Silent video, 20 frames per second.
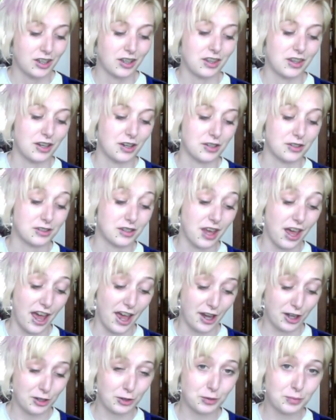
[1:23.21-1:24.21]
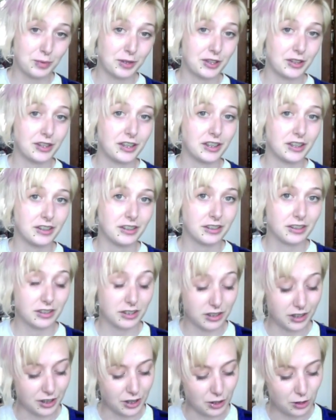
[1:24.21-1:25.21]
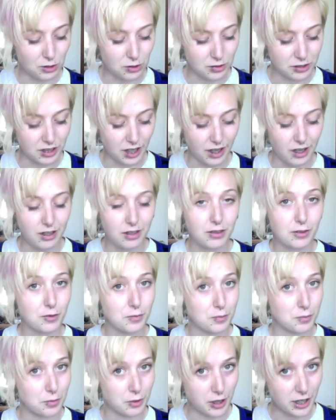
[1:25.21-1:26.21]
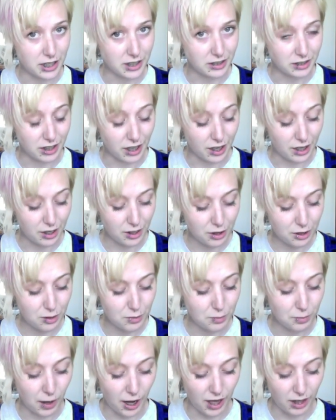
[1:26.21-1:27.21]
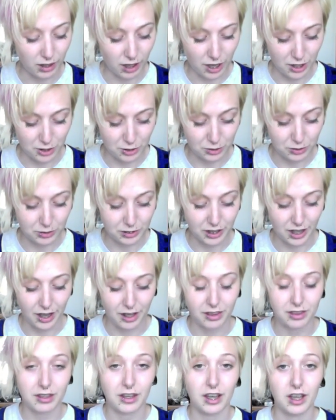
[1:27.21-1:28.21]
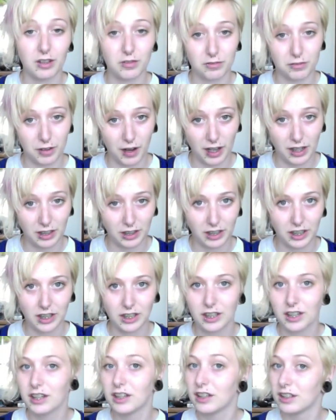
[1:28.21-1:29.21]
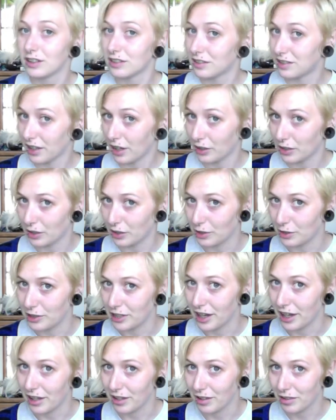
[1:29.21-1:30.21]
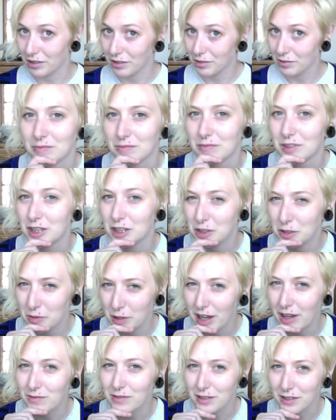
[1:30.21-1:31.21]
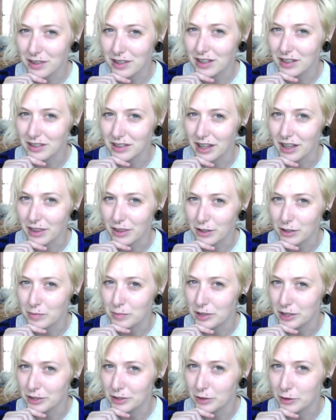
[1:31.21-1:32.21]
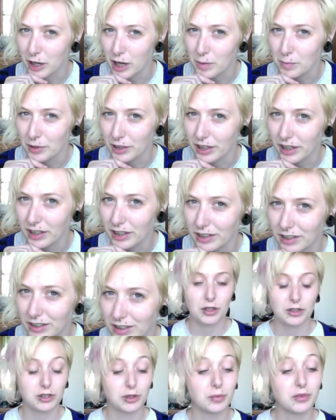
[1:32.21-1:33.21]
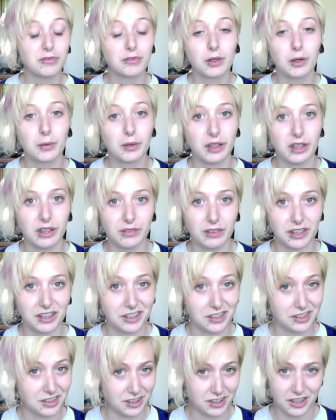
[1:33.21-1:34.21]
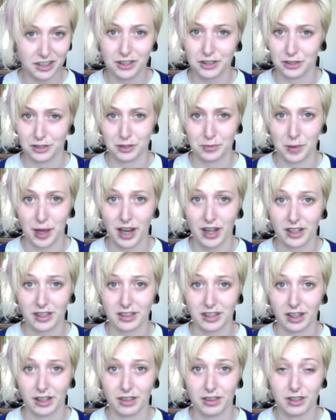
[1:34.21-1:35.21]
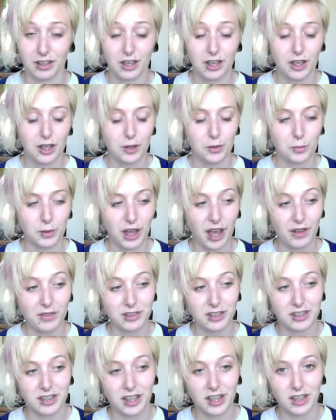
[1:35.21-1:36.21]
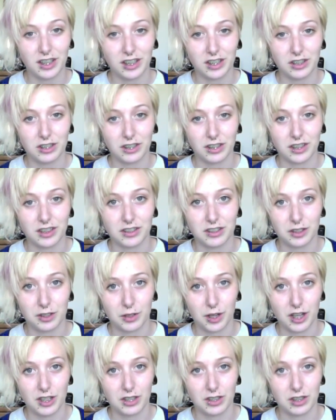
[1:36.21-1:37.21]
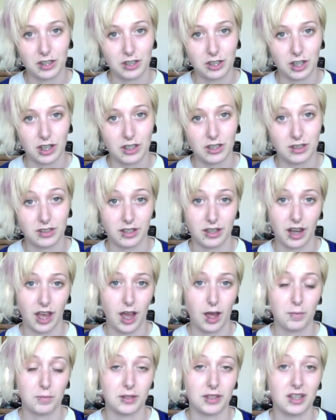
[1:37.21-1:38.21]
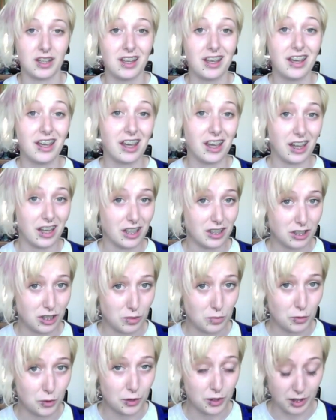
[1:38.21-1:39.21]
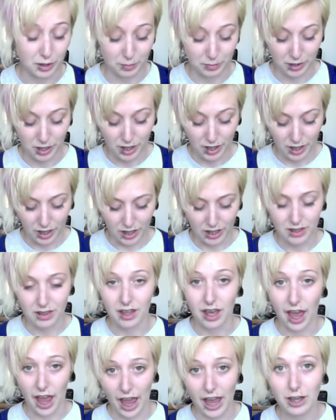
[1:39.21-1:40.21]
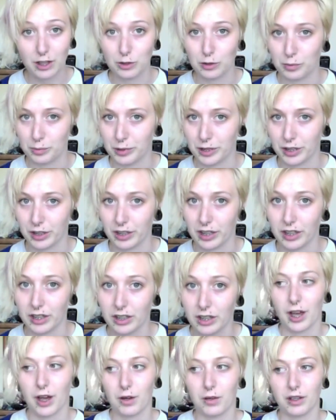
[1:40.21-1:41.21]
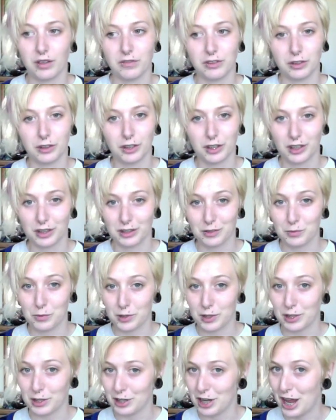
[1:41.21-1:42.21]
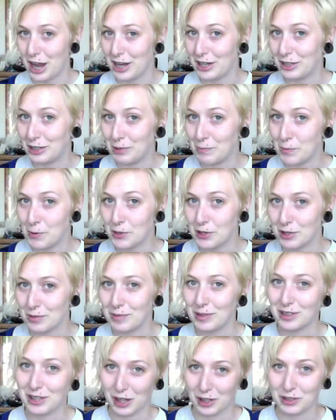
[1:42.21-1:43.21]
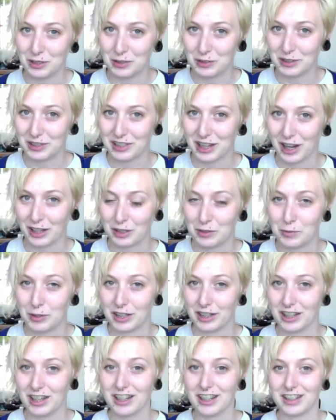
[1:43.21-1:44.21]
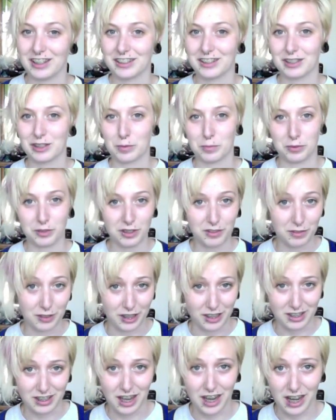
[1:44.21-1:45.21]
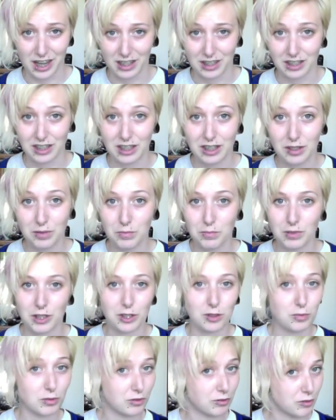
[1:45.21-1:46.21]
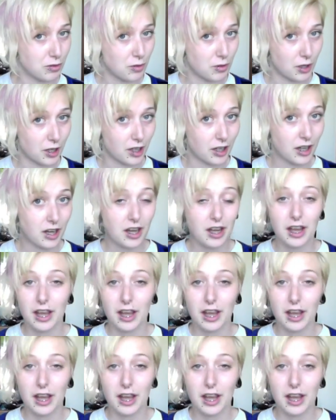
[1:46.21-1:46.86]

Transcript: There's the agonal period, clinical death, brain death, biological death, and finally, cellular death. Did you ever think death could be so complicated? So before we even consider somatic death, we have to take into consideration the changes that happen antemortem in the agonal period. Now, if you look at the word antemortem, it tells you exactly what it is. The prefix ante means before,